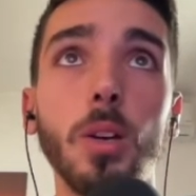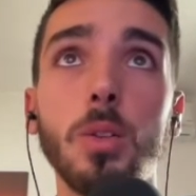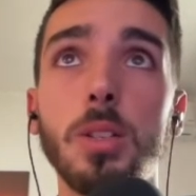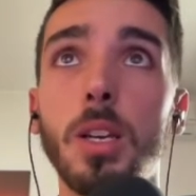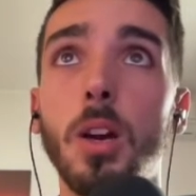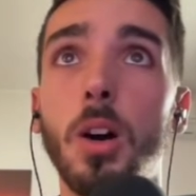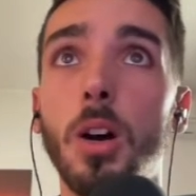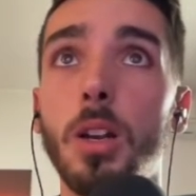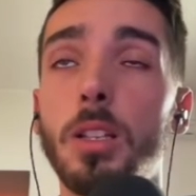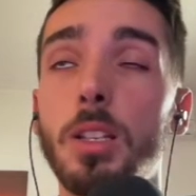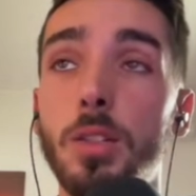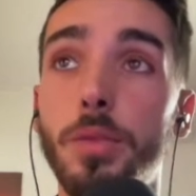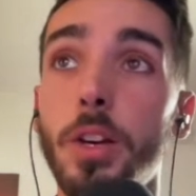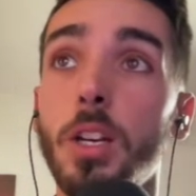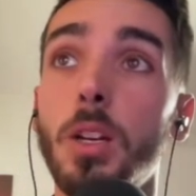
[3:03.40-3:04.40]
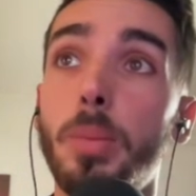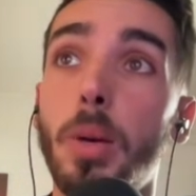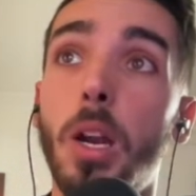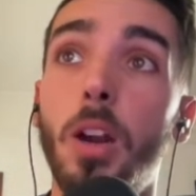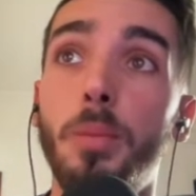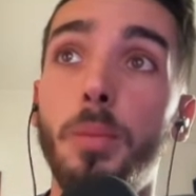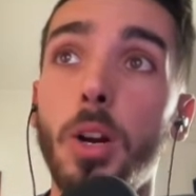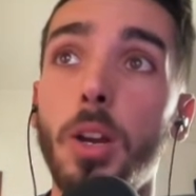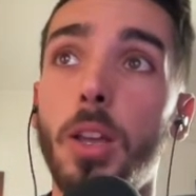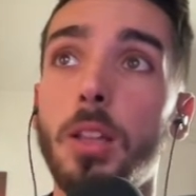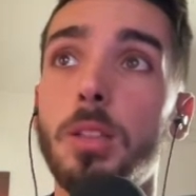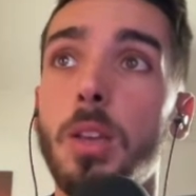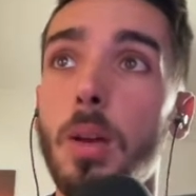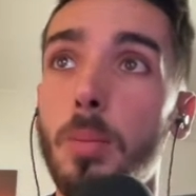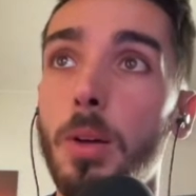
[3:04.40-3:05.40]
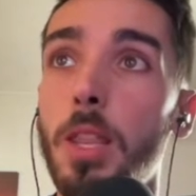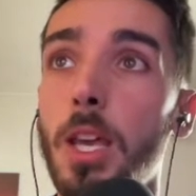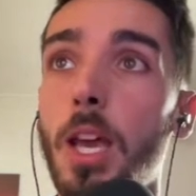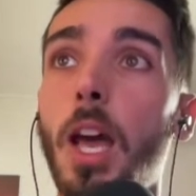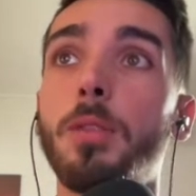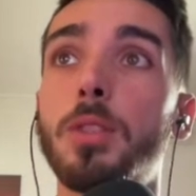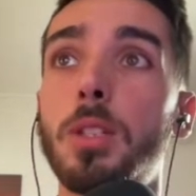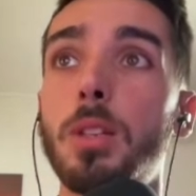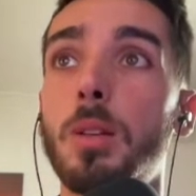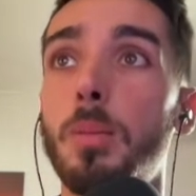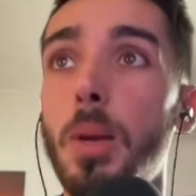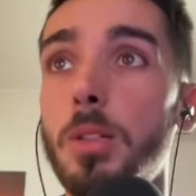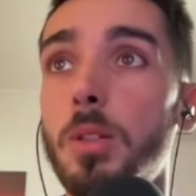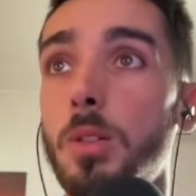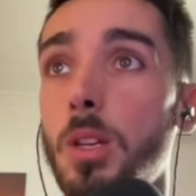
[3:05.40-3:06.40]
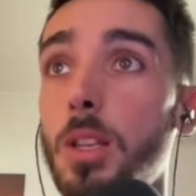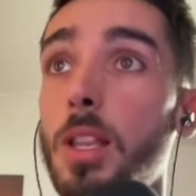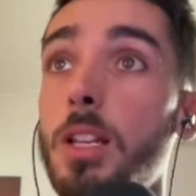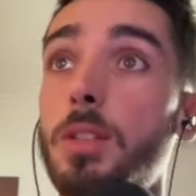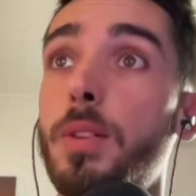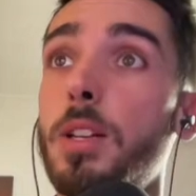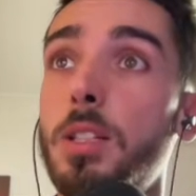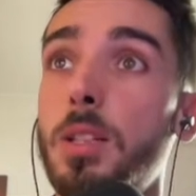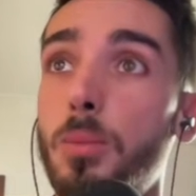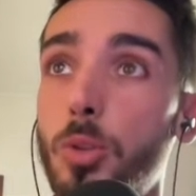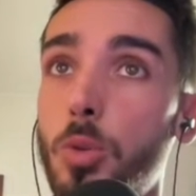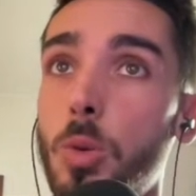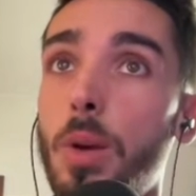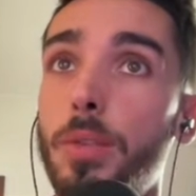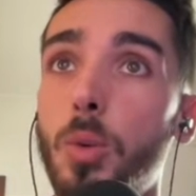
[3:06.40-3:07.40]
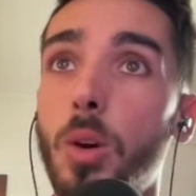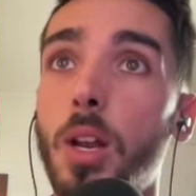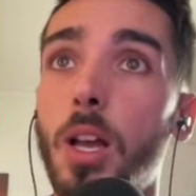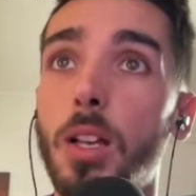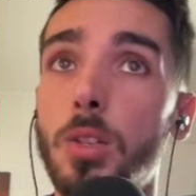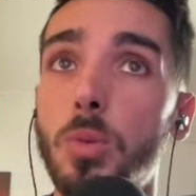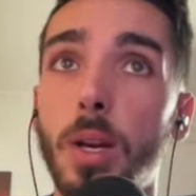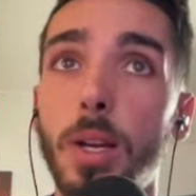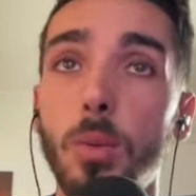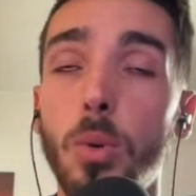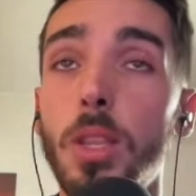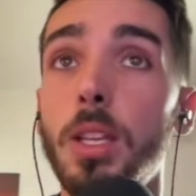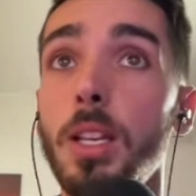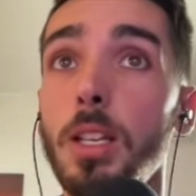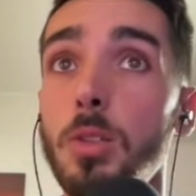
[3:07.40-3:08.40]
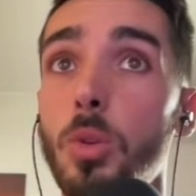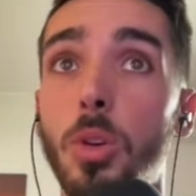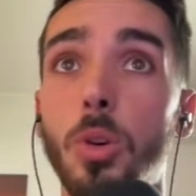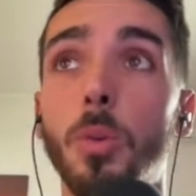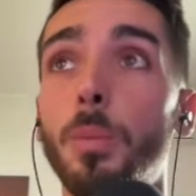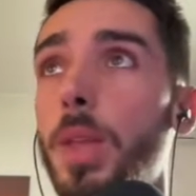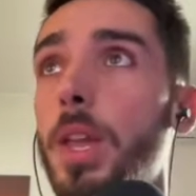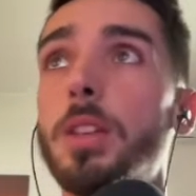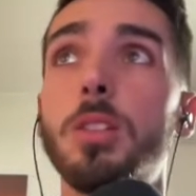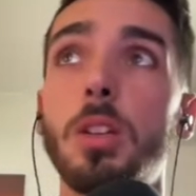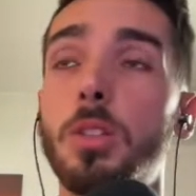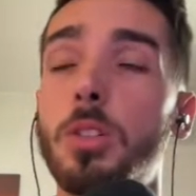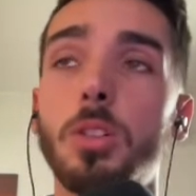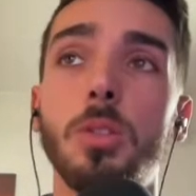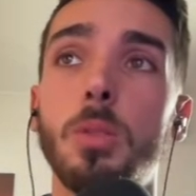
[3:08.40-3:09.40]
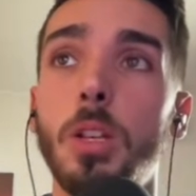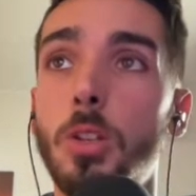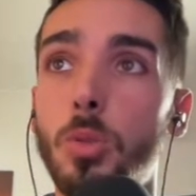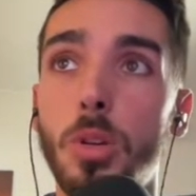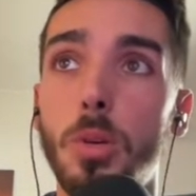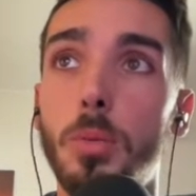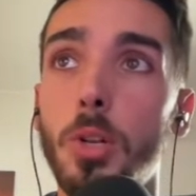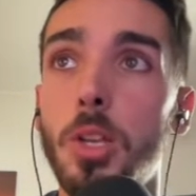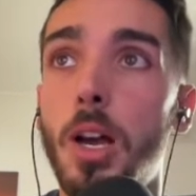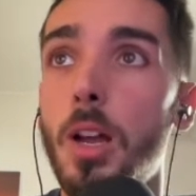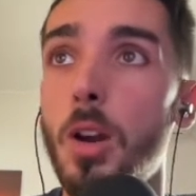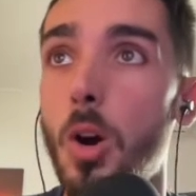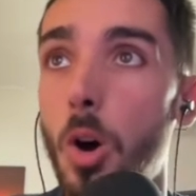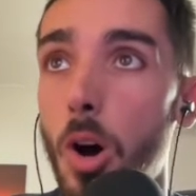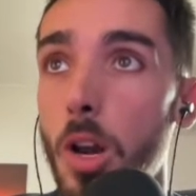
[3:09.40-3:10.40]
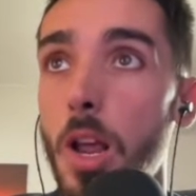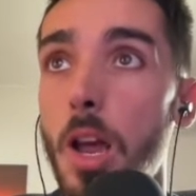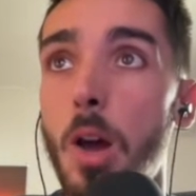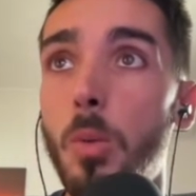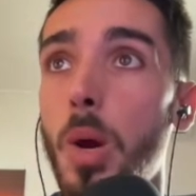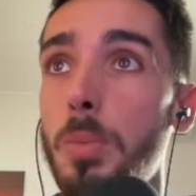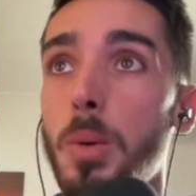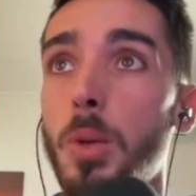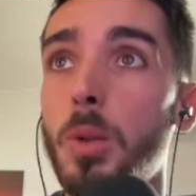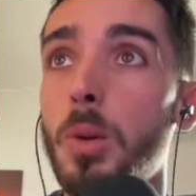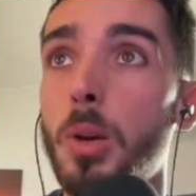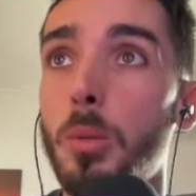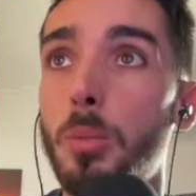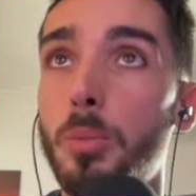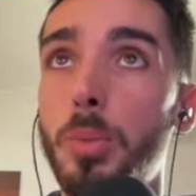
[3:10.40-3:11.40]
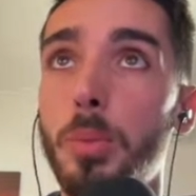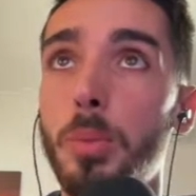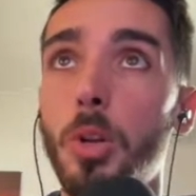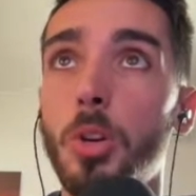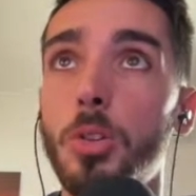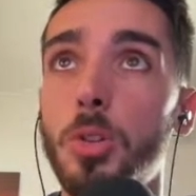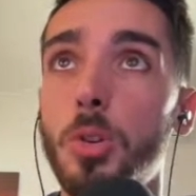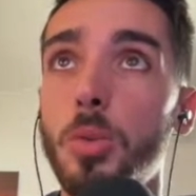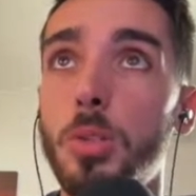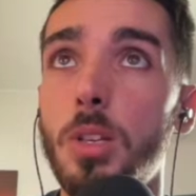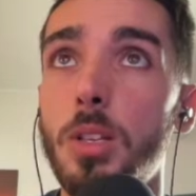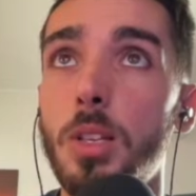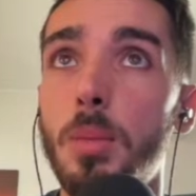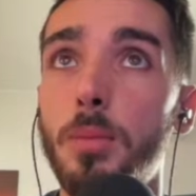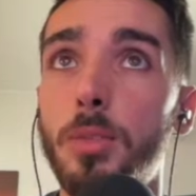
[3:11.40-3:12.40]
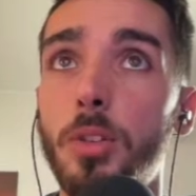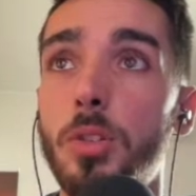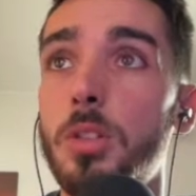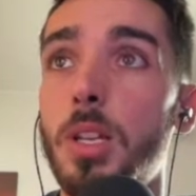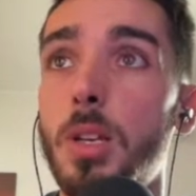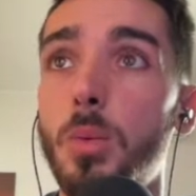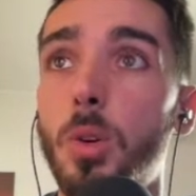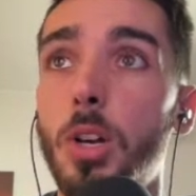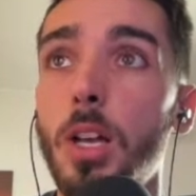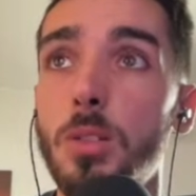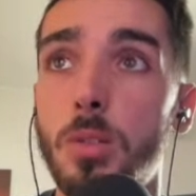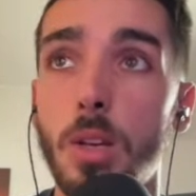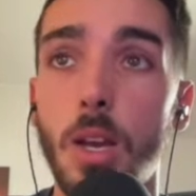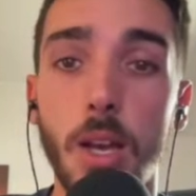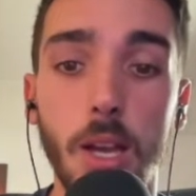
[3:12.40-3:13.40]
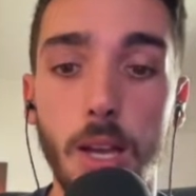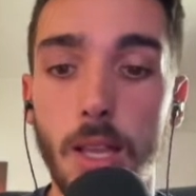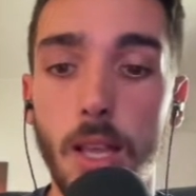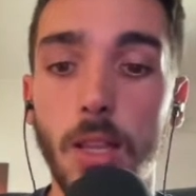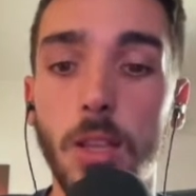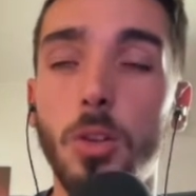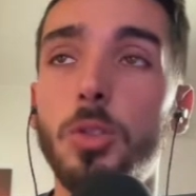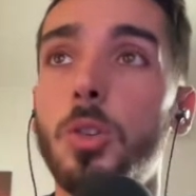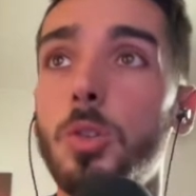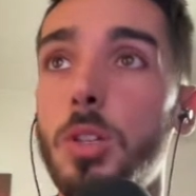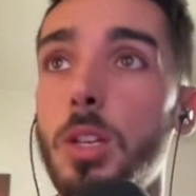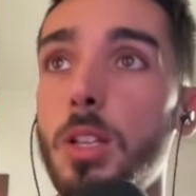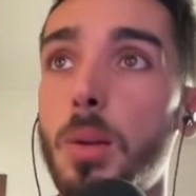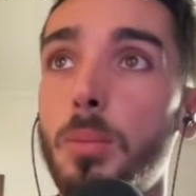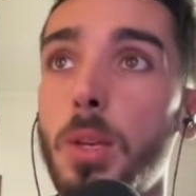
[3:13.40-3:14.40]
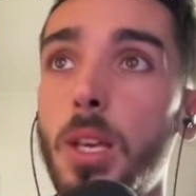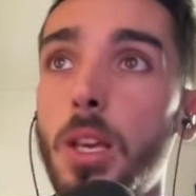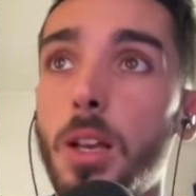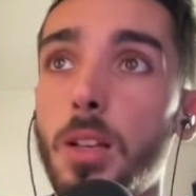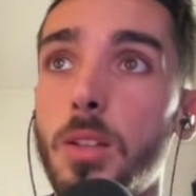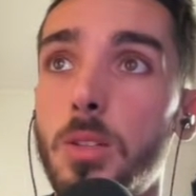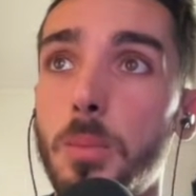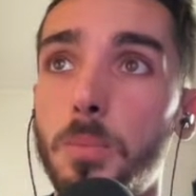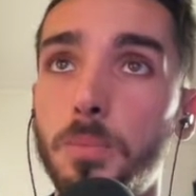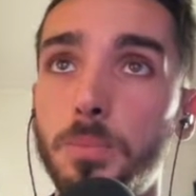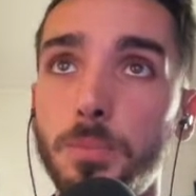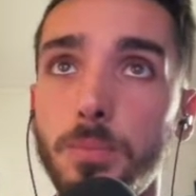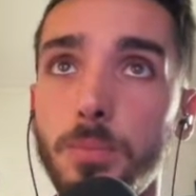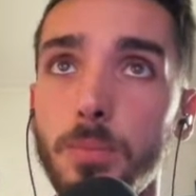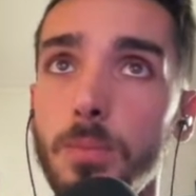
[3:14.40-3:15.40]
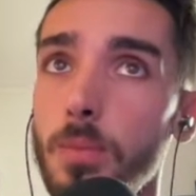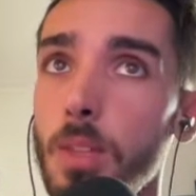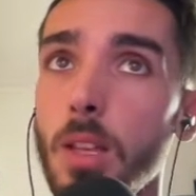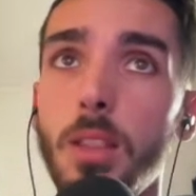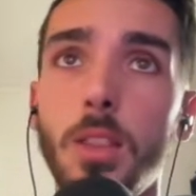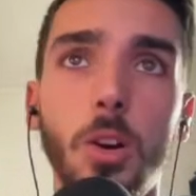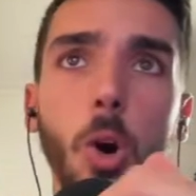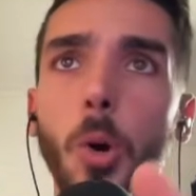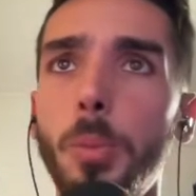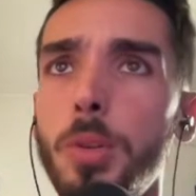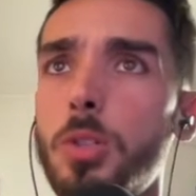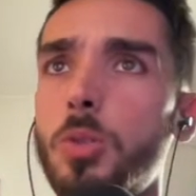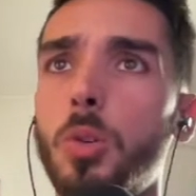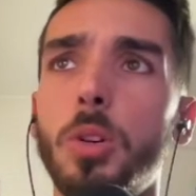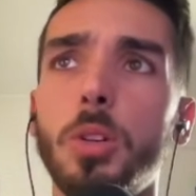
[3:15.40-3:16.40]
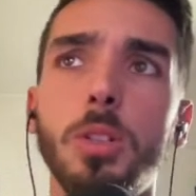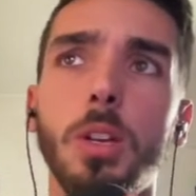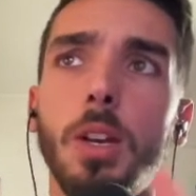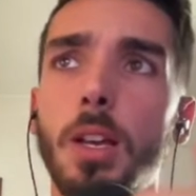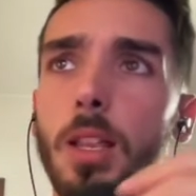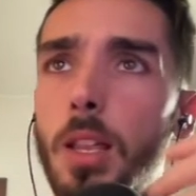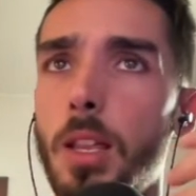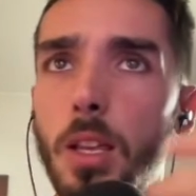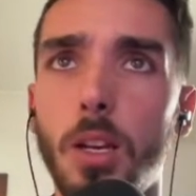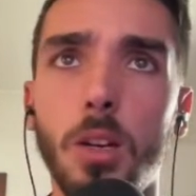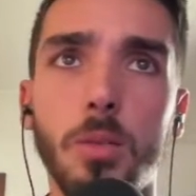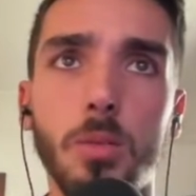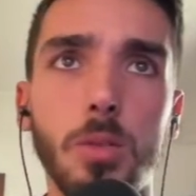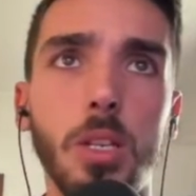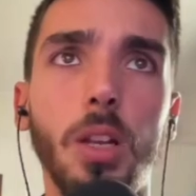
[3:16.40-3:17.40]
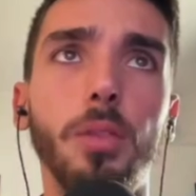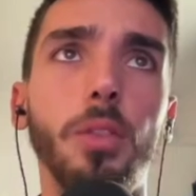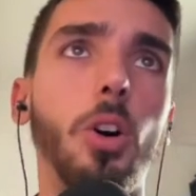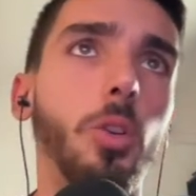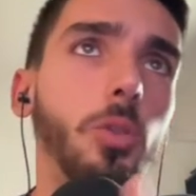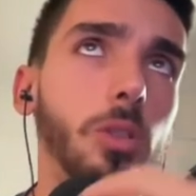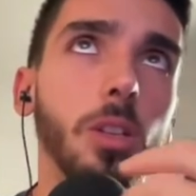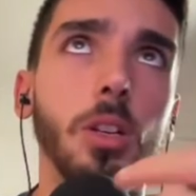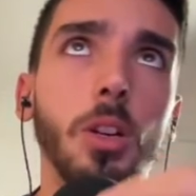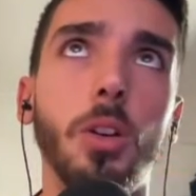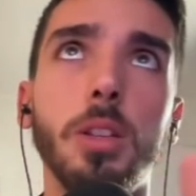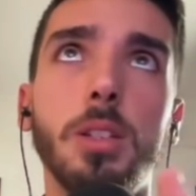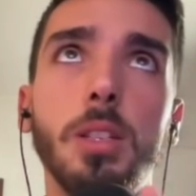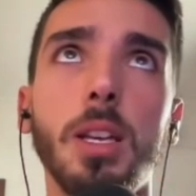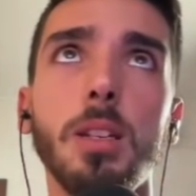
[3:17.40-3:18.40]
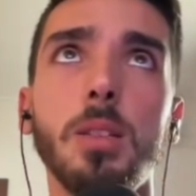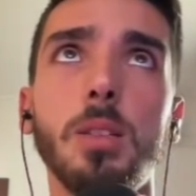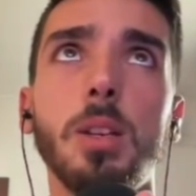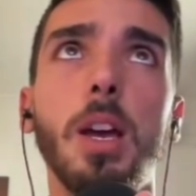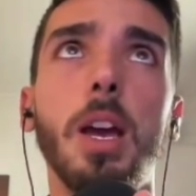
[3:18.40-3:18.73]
on this very competitive markets, but they have messaging that is very similar to everyone else, right? What they need to do is they just need to double down on why people are choosing them versus anyone else. That they're choosing them because they're open source, they can self-host and all these things. I